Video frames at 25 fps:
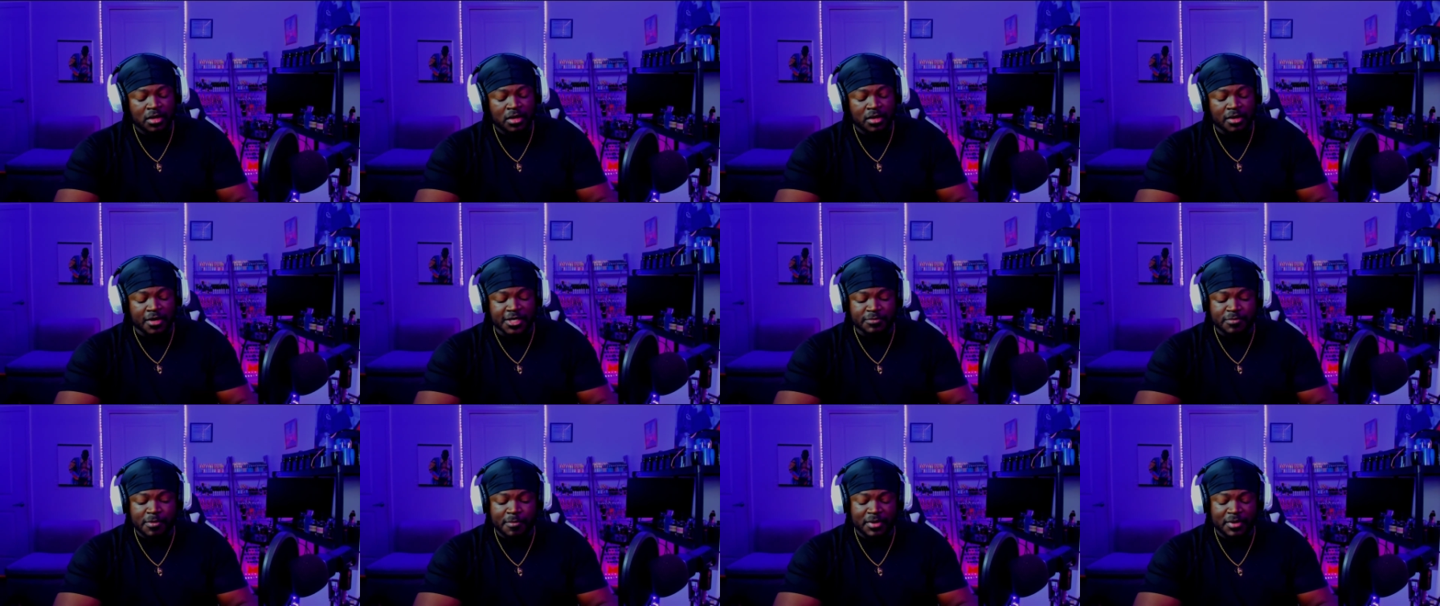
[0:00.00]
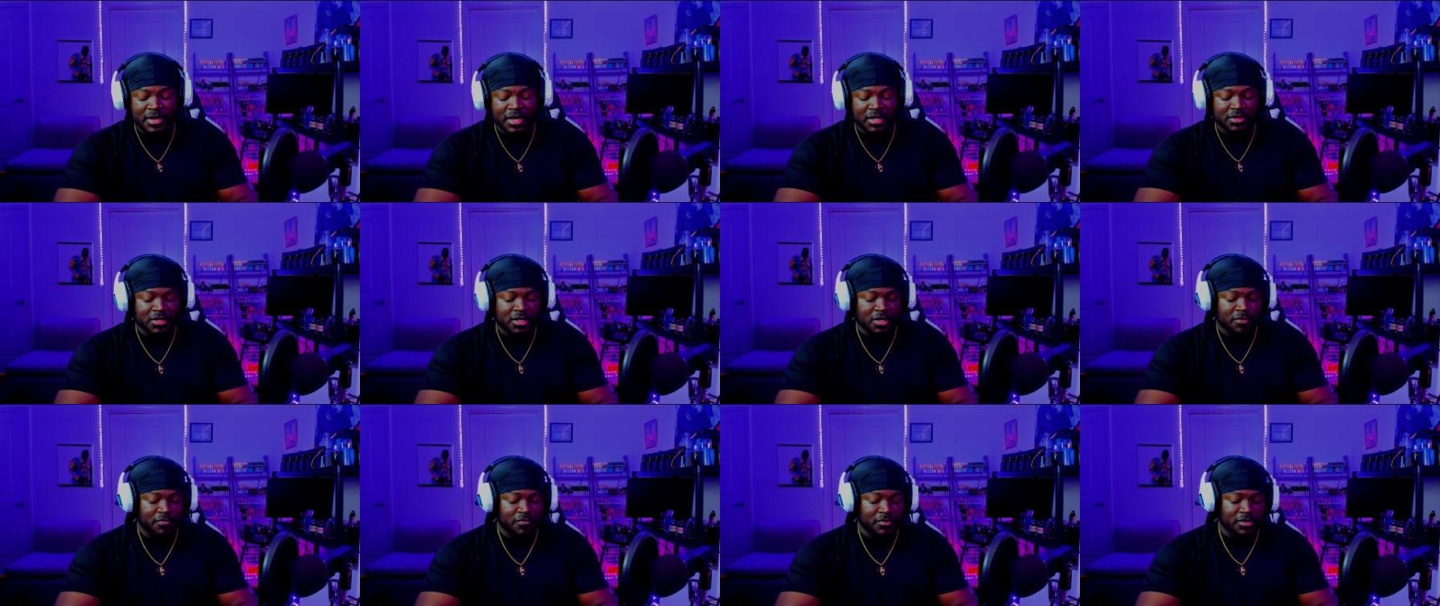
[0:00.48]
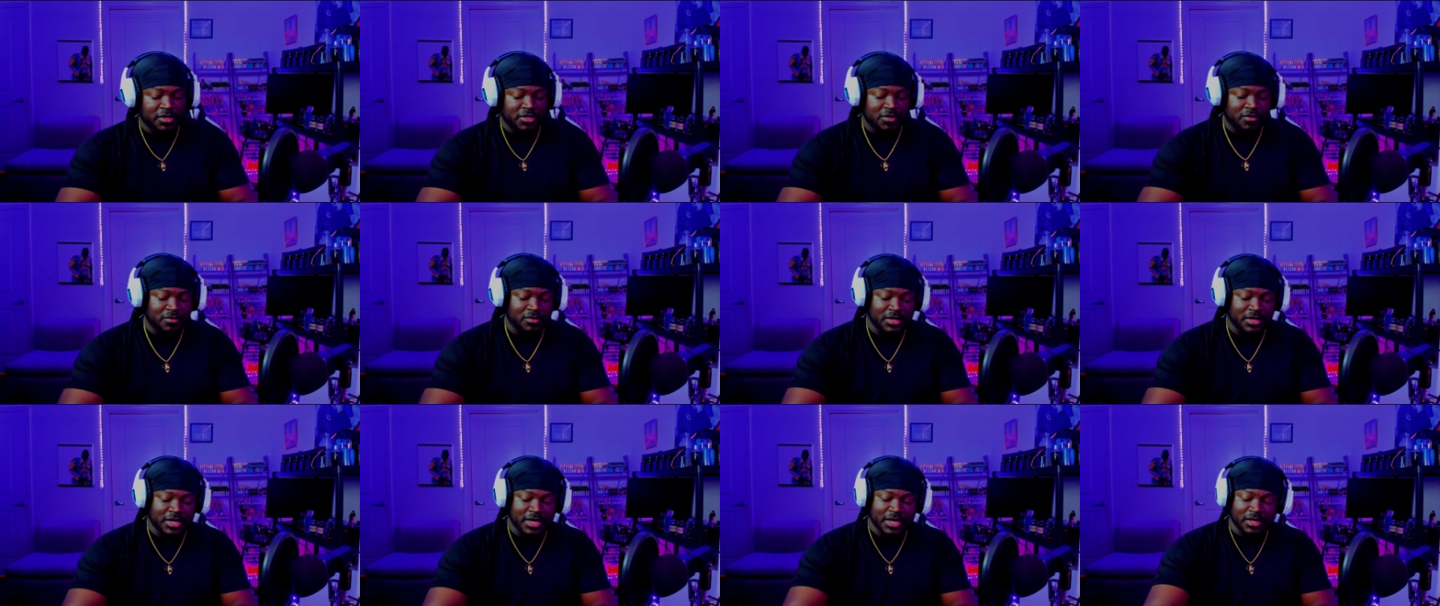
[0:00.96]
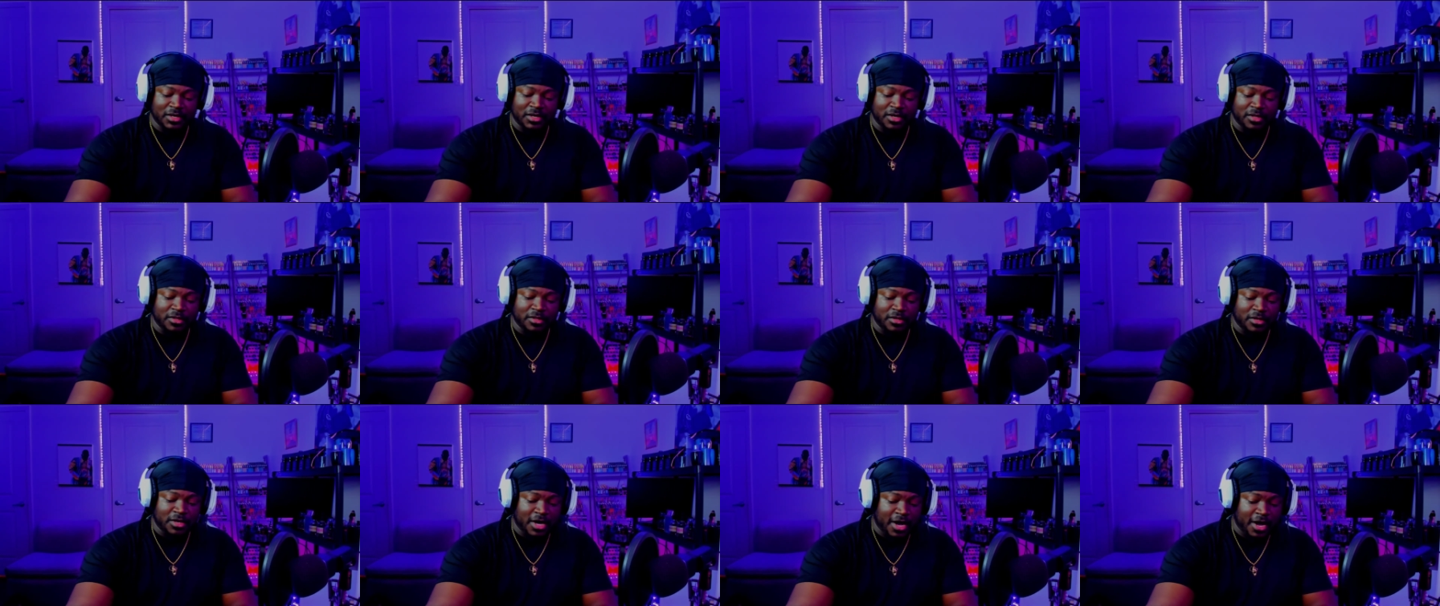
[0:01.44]
There's people out there that really don't like
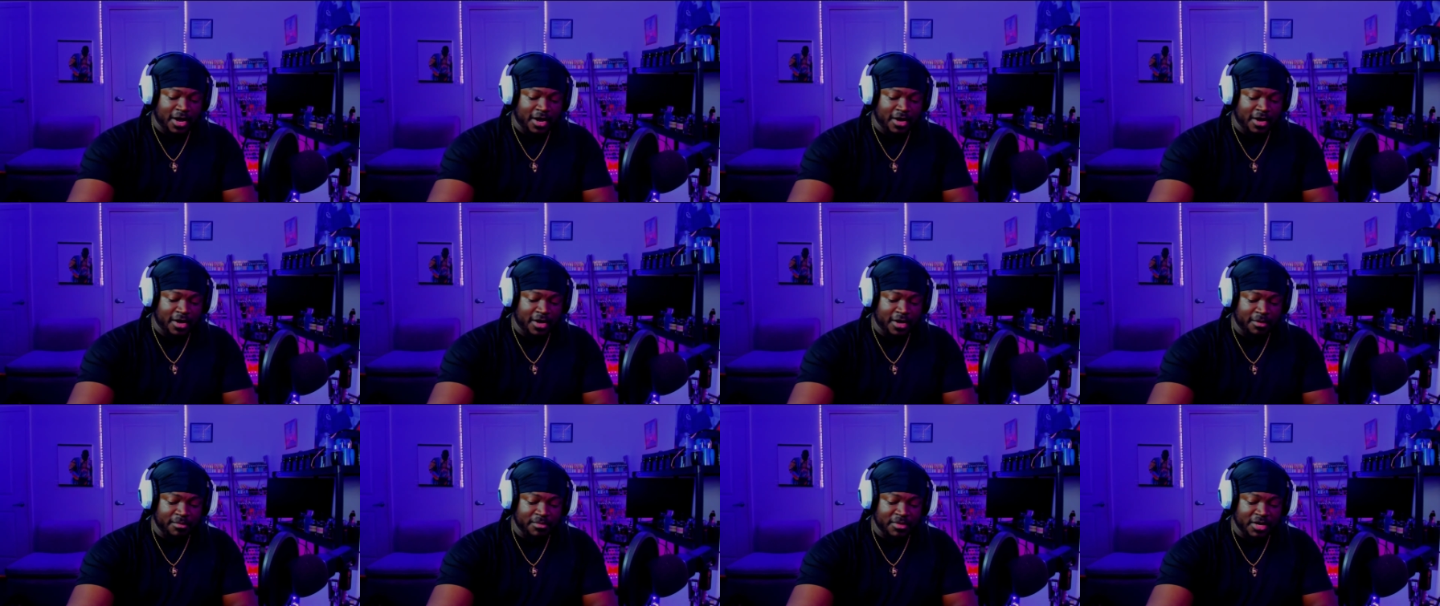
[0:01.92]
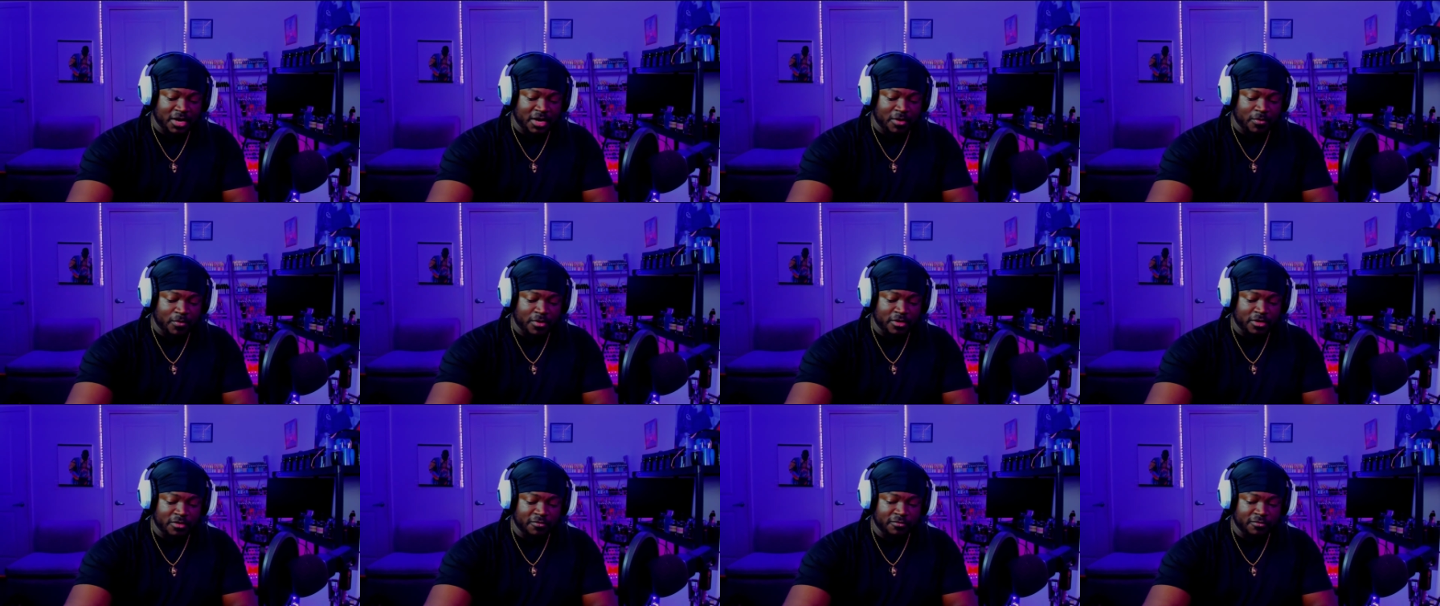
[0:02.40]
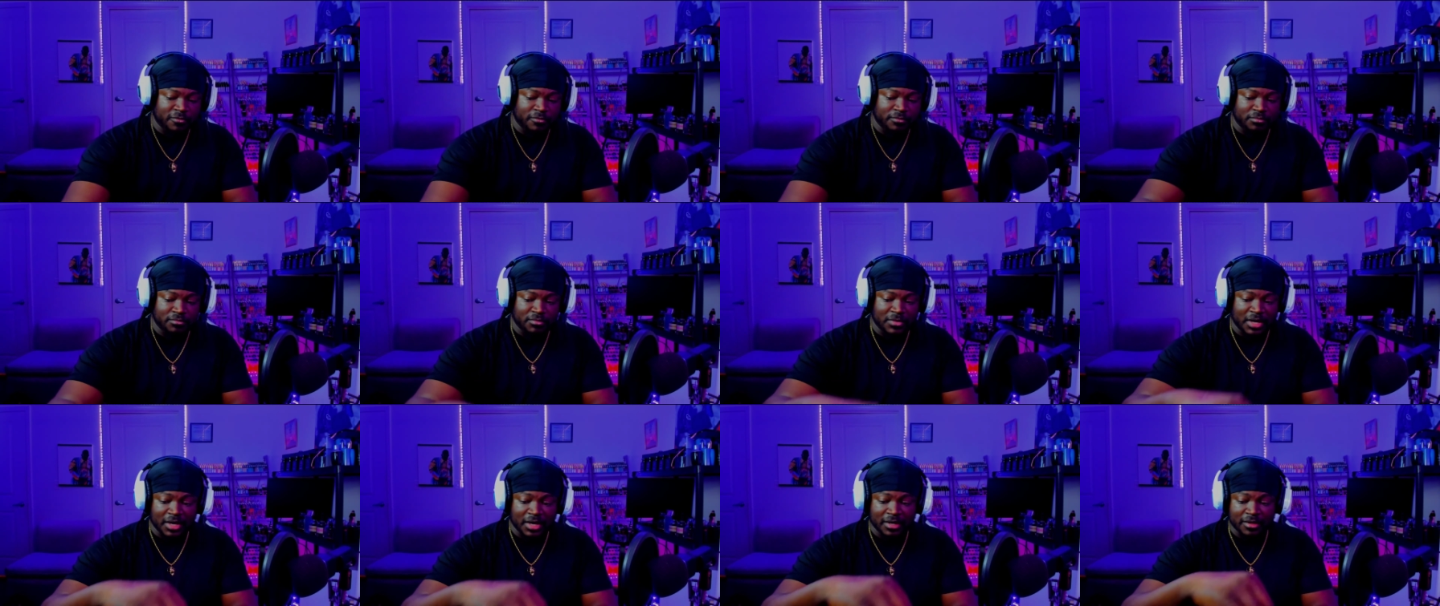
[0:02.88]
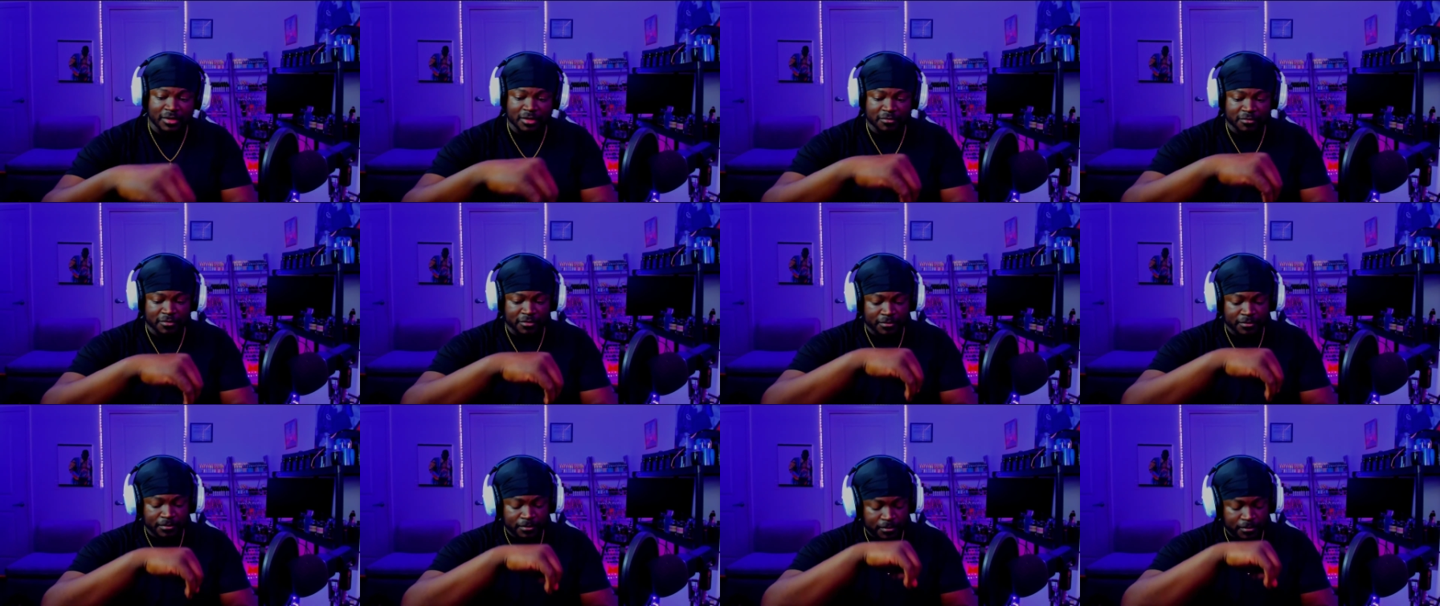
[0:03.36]
leather. I am not one of them. I love it.